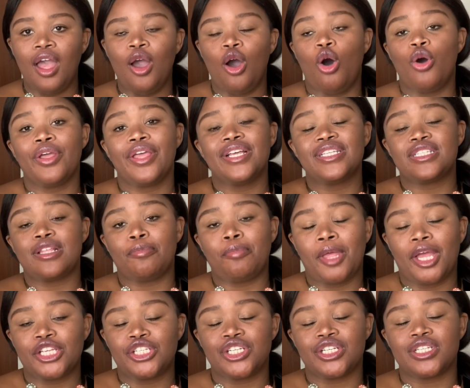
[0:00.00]
Oh, here's the
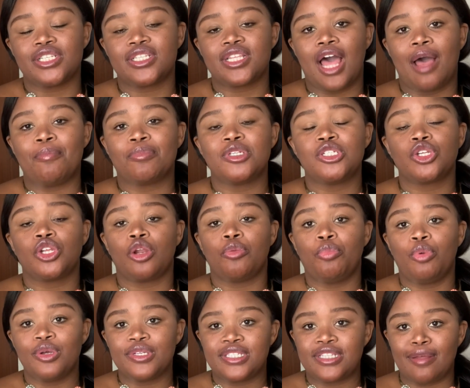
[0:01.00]
pictures. I'm just going to
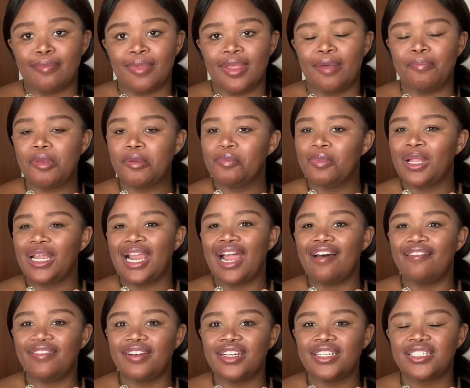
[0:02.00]
post them here. People
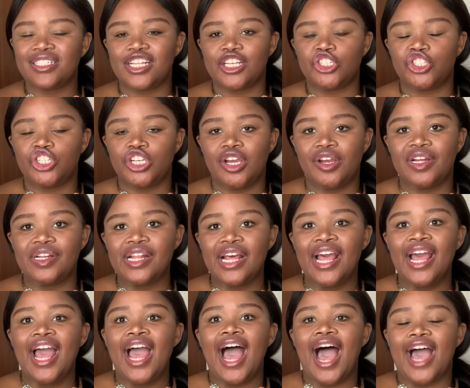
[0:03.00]
love it. They share it.
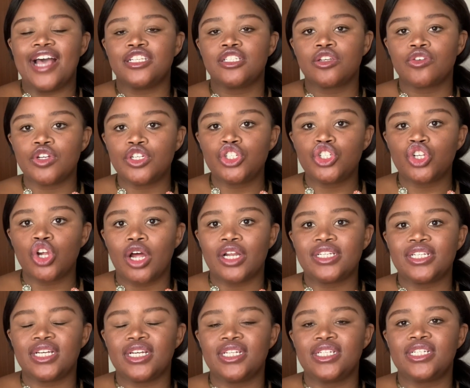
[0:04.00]
I
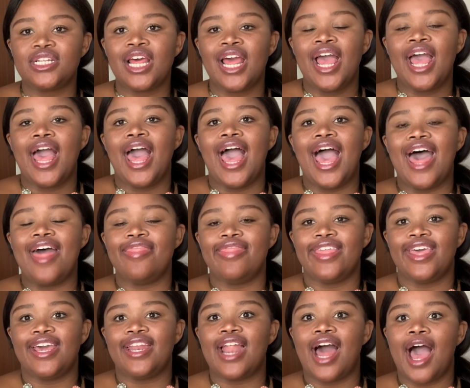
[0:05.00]
screenshot it, and
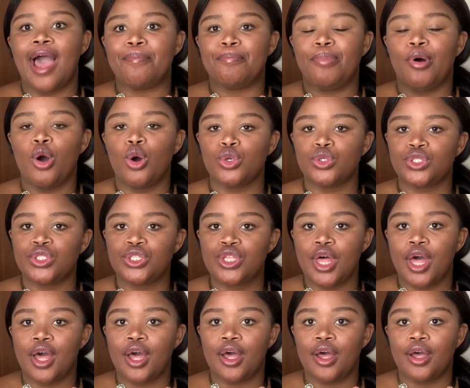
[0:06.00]
then I post
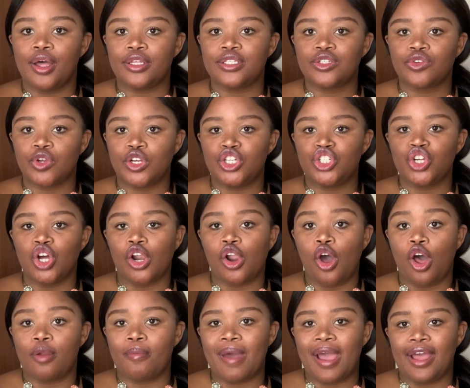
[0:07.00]
the screenshot
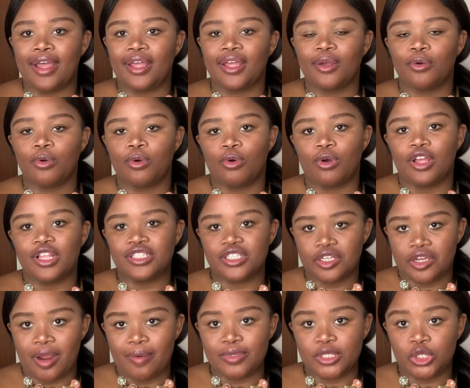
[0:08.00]
on my
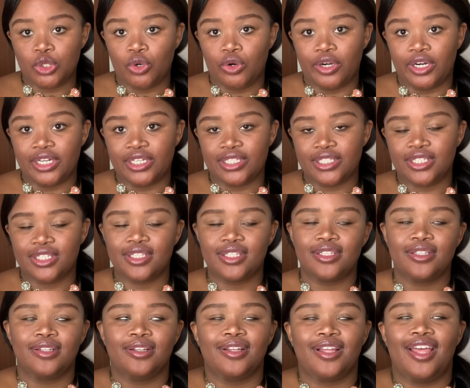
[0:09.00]
Instagram stories.
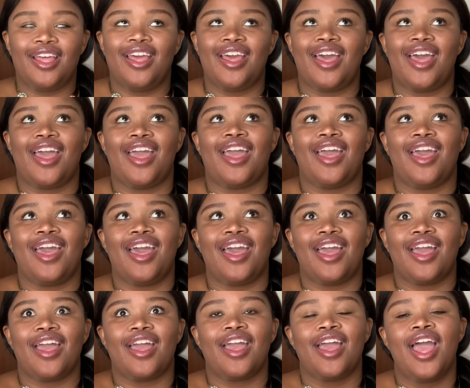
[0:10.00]

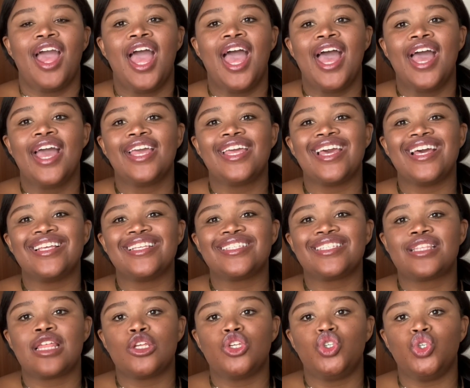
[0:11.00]
Hey,
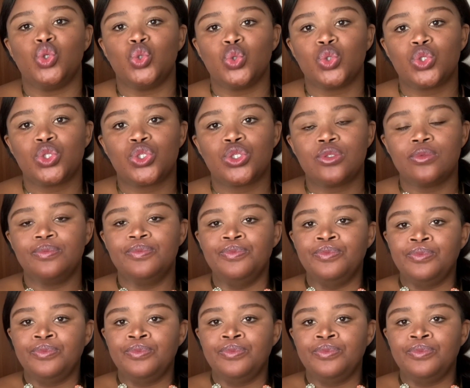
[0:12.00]
here's the juice.